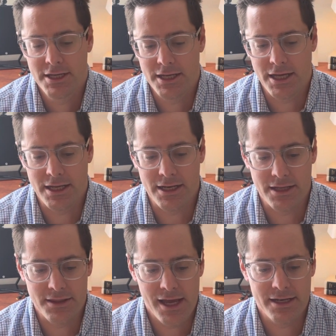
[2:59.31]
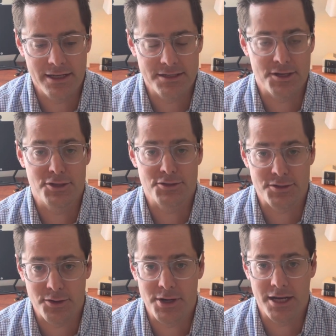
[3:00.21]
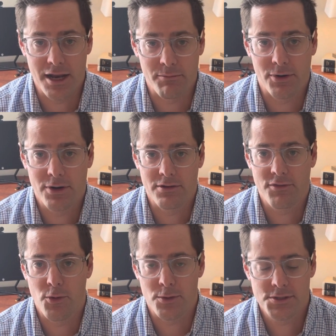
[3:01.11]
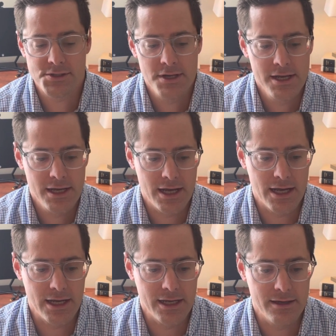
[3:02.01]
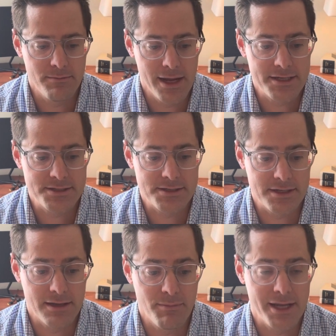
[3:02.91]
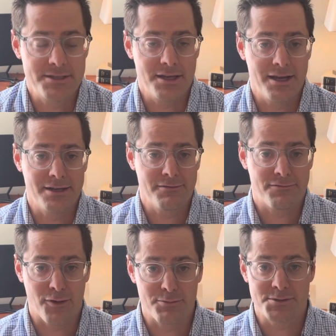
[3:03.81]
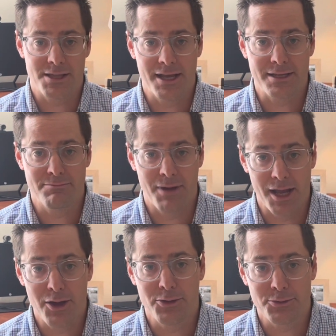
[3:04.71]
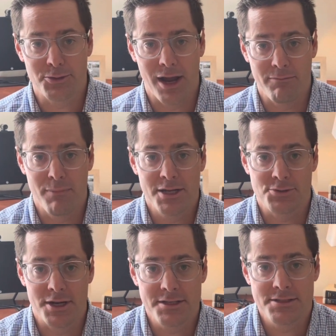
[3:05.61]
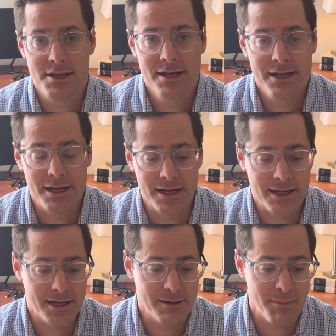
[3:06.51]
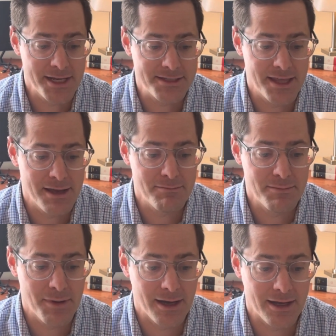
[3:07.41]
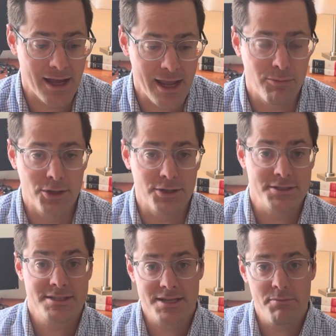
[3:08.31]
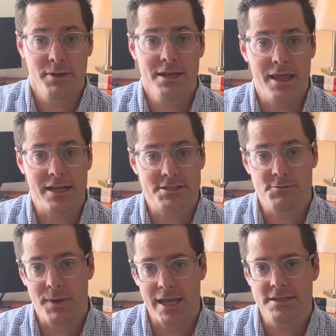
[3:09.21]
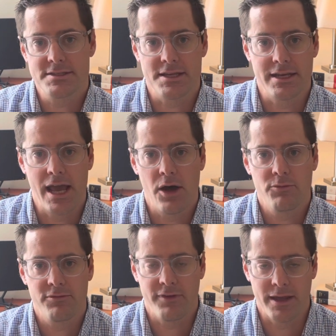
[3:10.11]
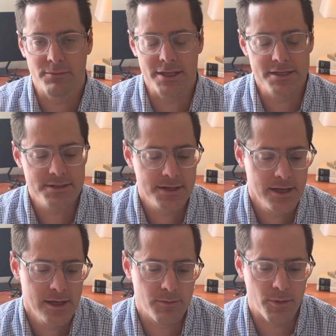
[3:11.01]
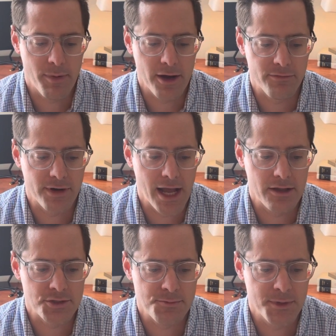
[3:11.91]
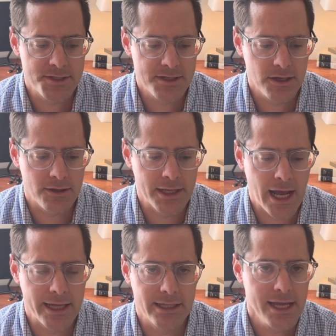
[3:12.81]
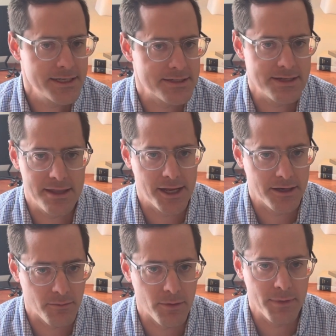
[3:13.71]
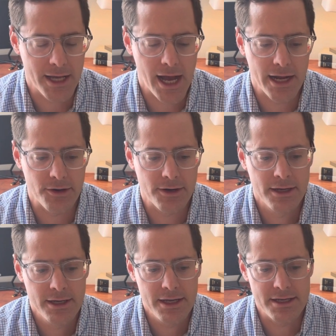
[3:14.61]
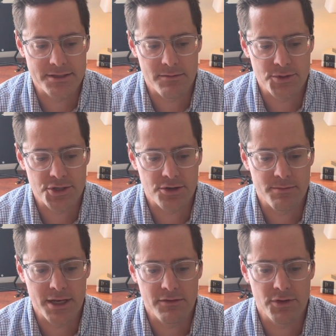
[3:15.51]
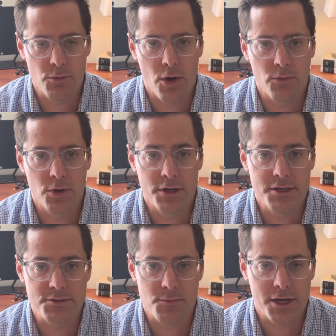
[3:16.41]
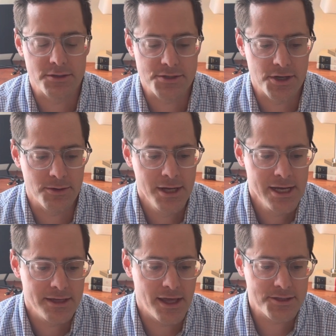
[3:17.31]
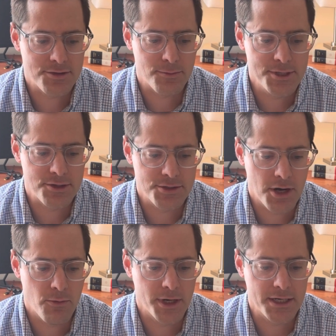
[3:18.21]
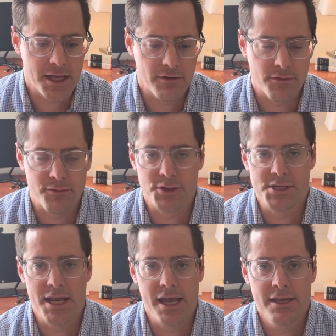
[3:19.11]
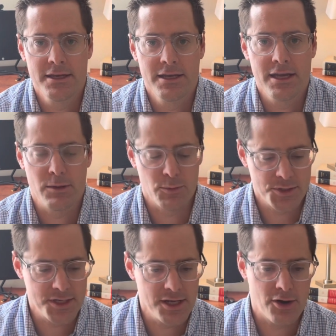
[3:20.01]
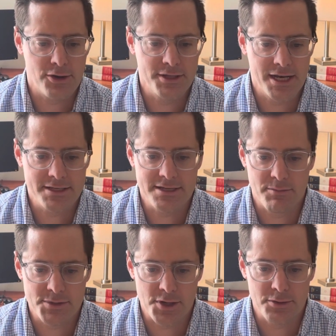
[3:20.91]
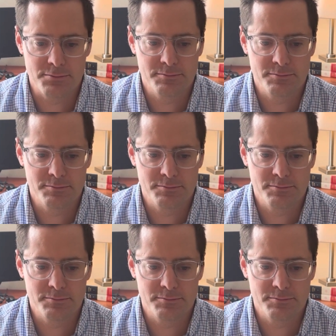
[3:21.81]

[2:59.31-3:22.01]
And that is a concerning number, course. It makes firms like my own, Gradmetrics, it makes them able to step into that space and help families prepare for college. But still, I'd like to see that number be higher, as I'm sure many of you all would as well. So that's the research I wanted to cover for today, and we'll see you on the next episode.